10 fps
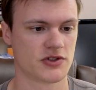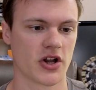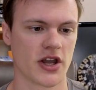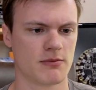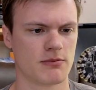
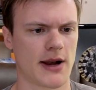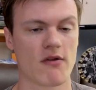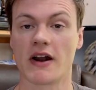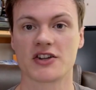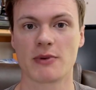Circuit
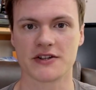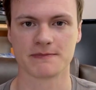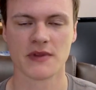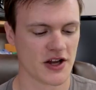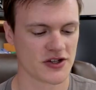Playground Express.
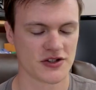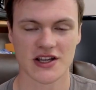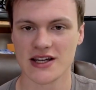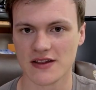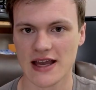So to
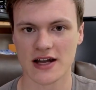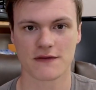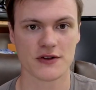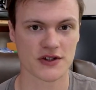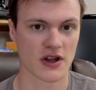connect the
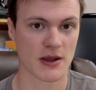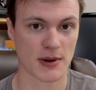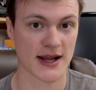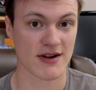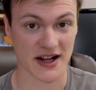Adafruit Circuit
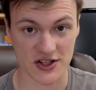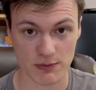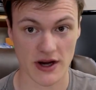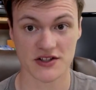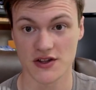Playground
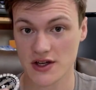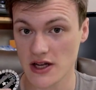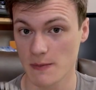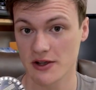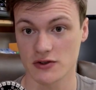Express to the
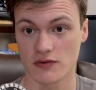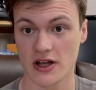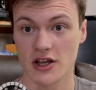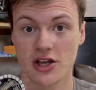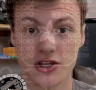NeoPixel ring,